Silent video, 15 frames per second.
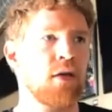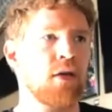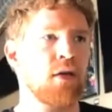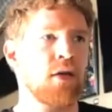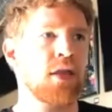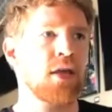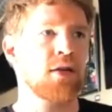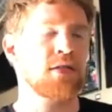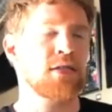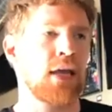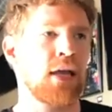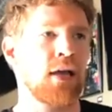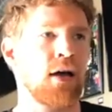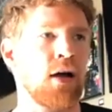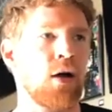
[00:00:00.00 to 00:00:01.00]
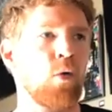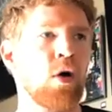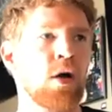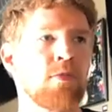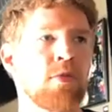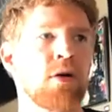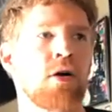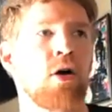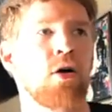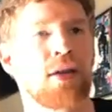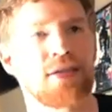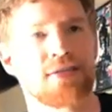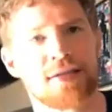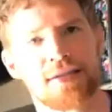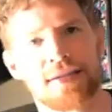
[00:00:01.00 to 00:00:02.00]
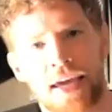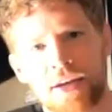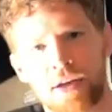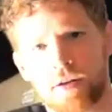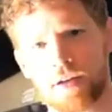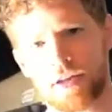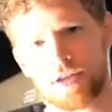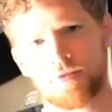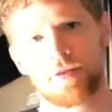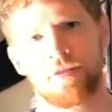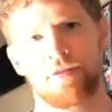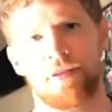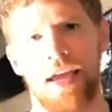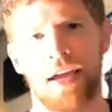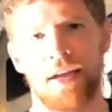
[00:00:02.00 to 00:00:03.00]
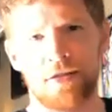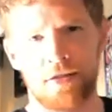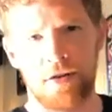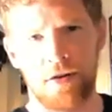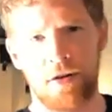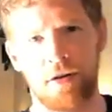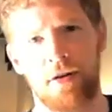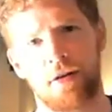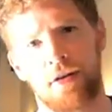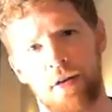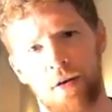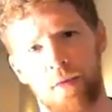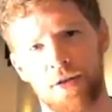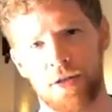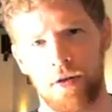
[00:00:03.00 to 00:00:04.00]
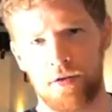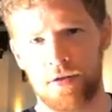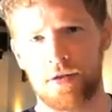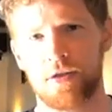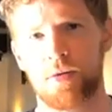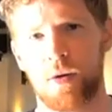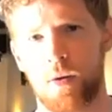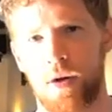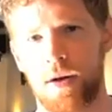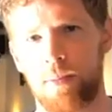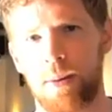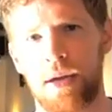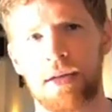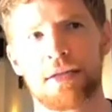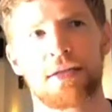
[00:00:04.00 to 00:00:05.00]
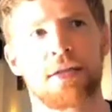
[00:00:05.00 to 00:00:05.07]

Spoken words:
There's a one book called A Centennial History of Lancaster, which goes into it quite a bit.